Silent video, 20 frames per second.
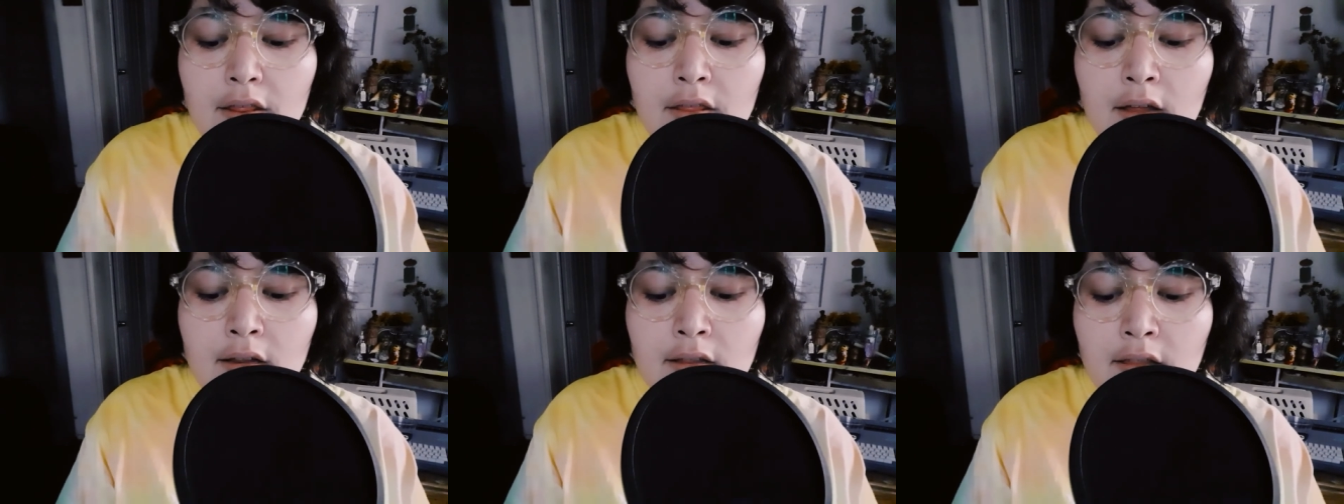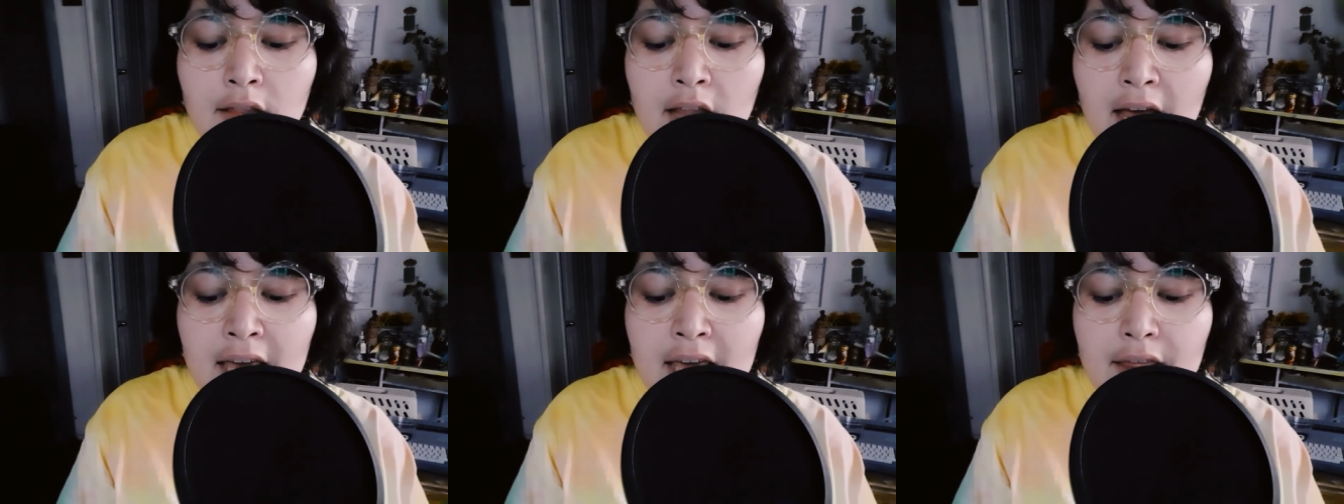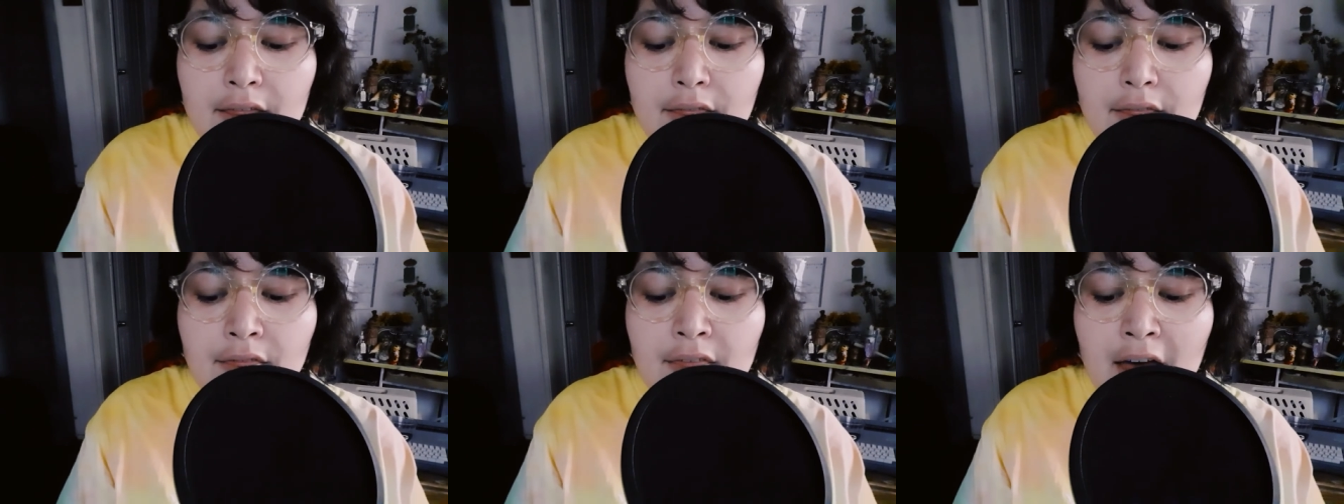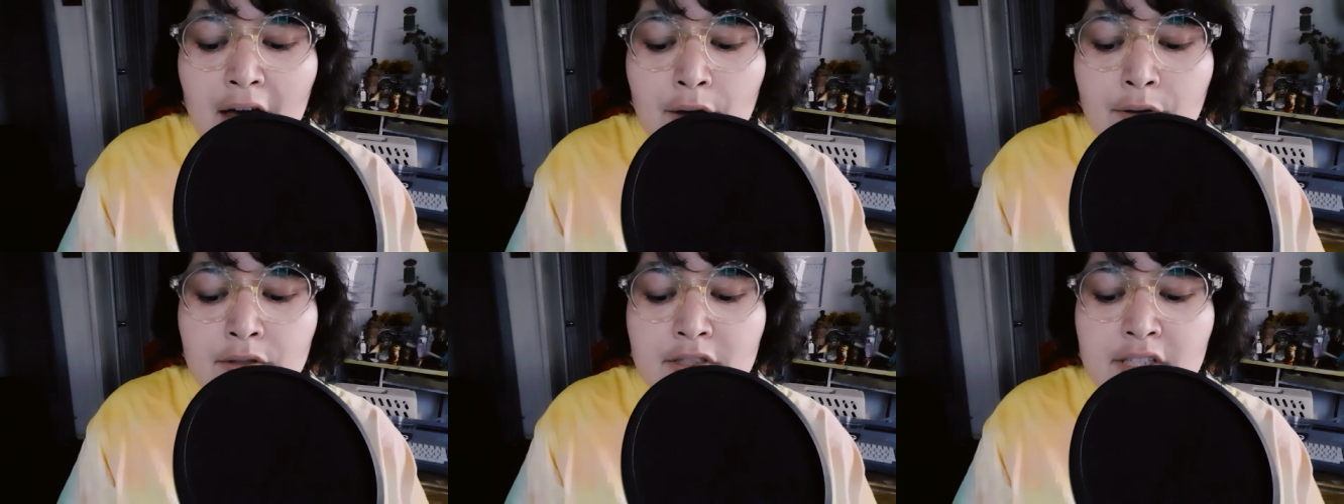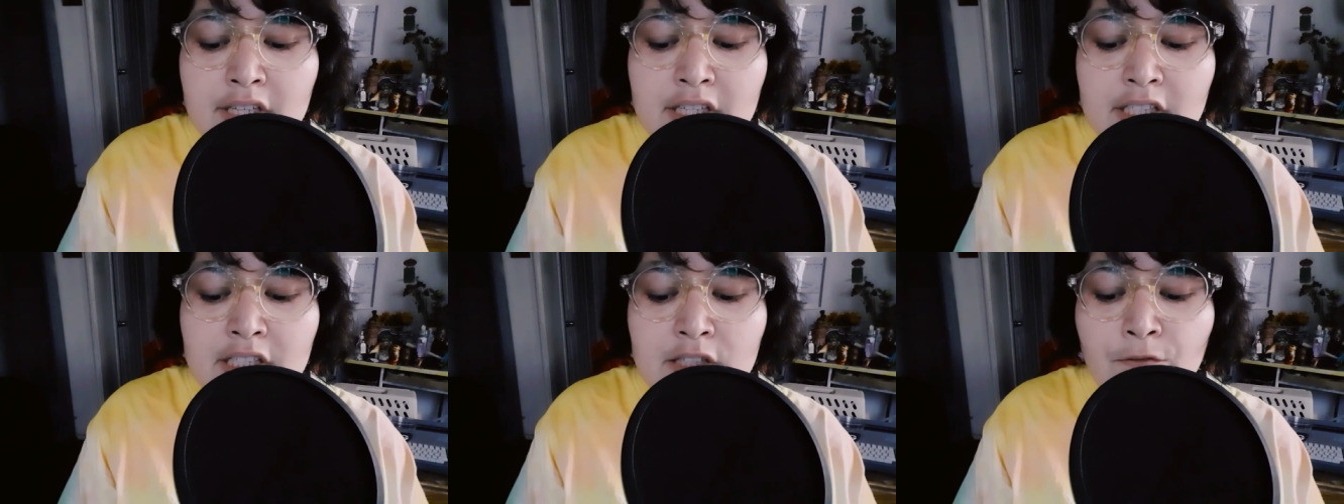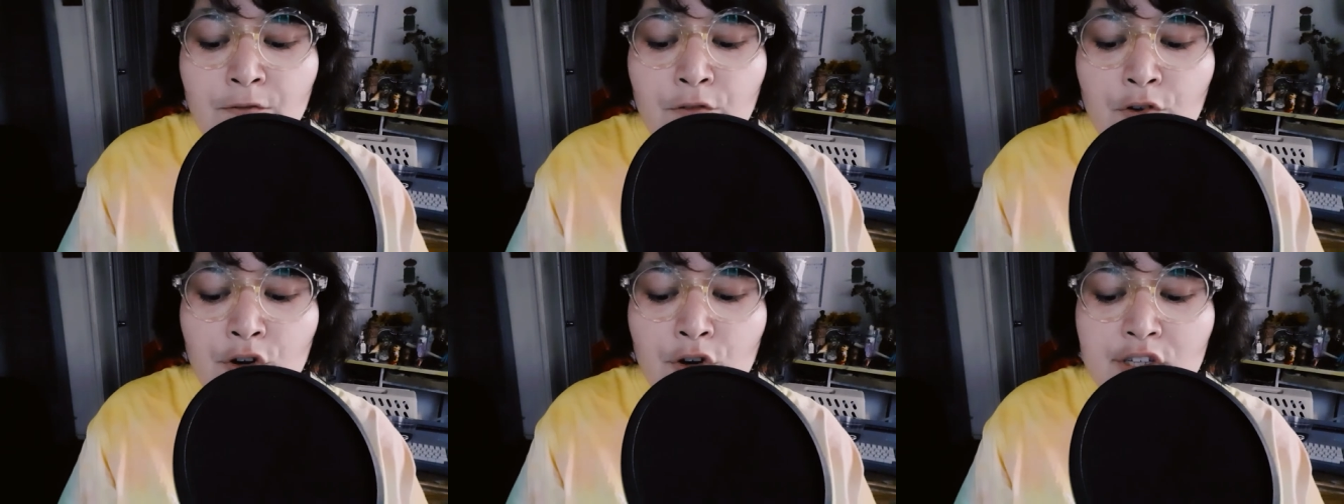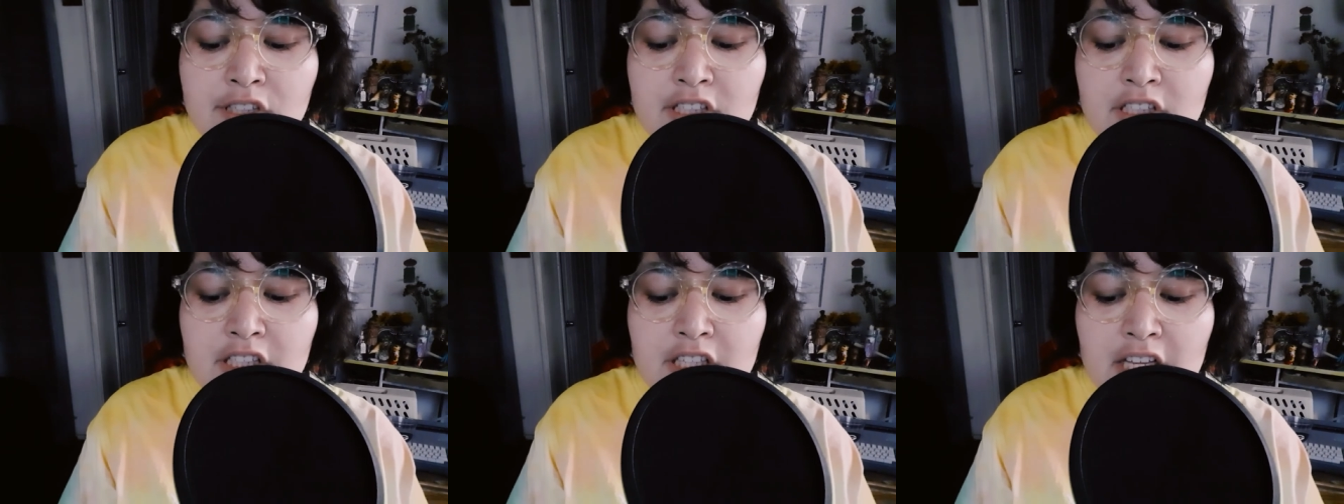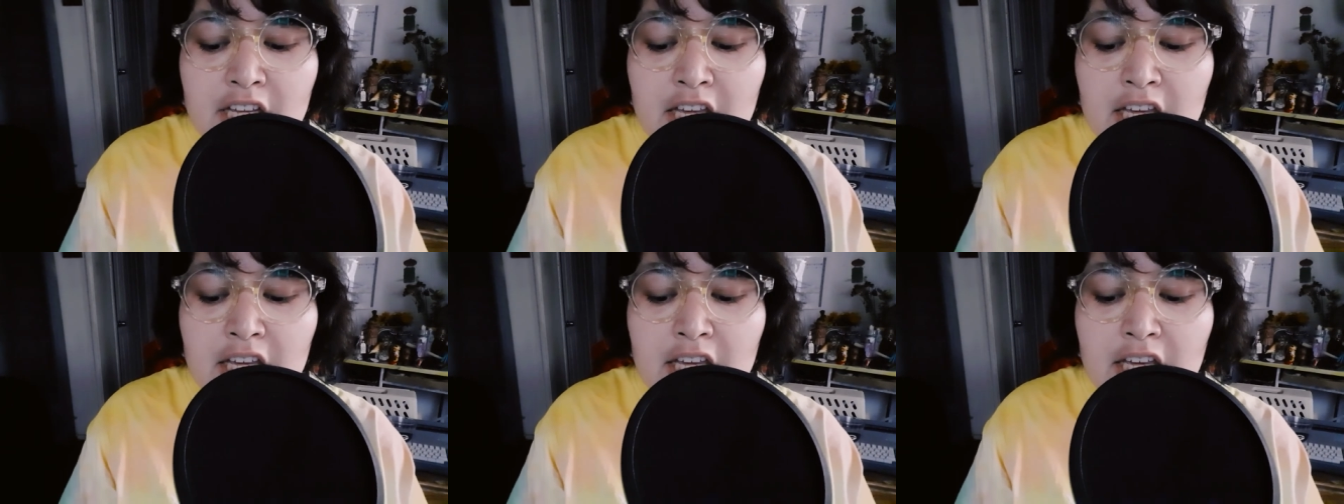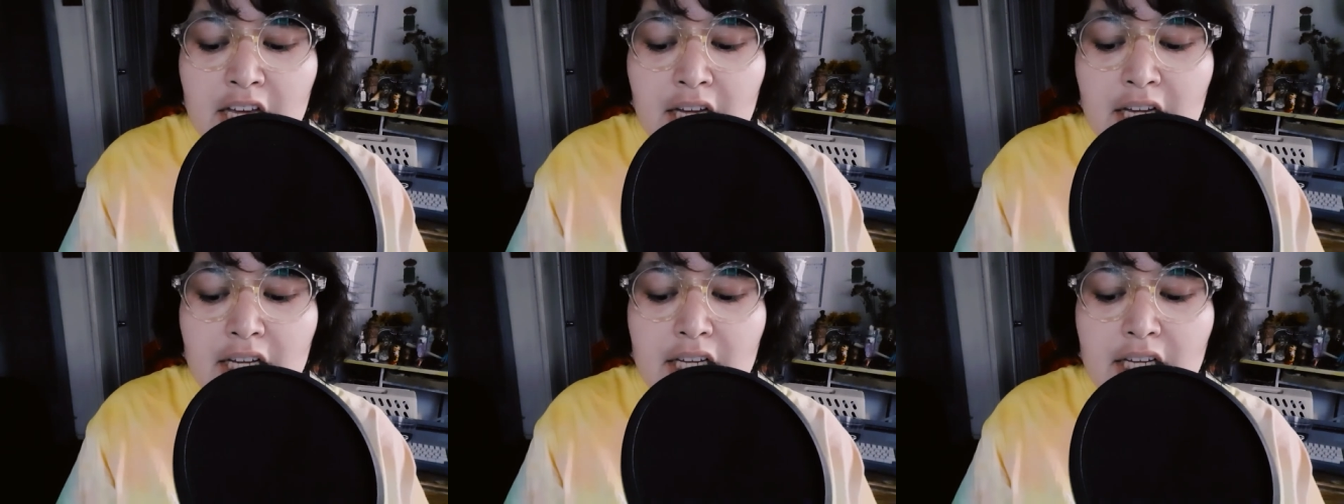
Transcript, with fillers: the light thou didst first see